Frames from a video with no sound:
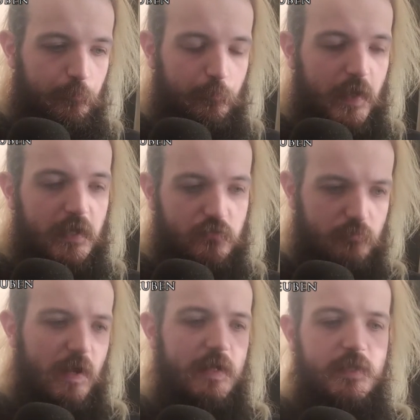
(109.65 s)
big
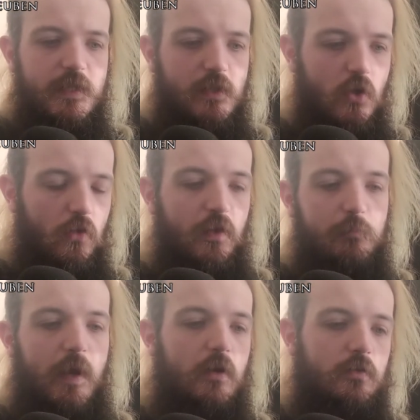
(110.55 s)
dramatic
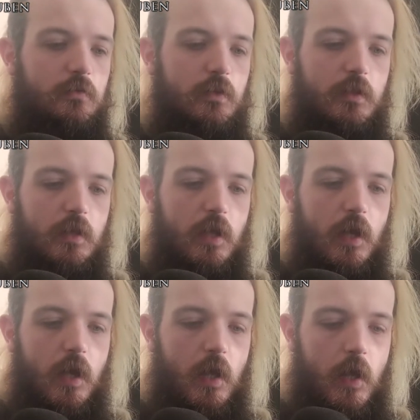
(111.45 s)
gothic metal
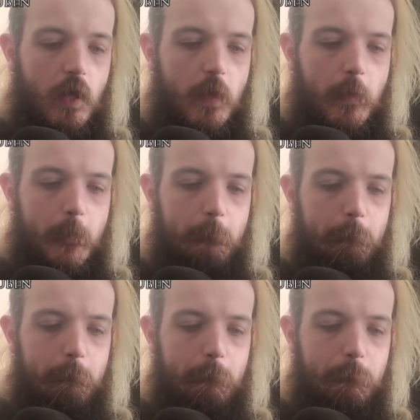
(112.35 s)

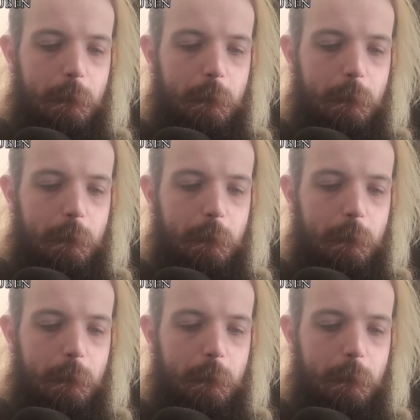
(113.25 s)
Um,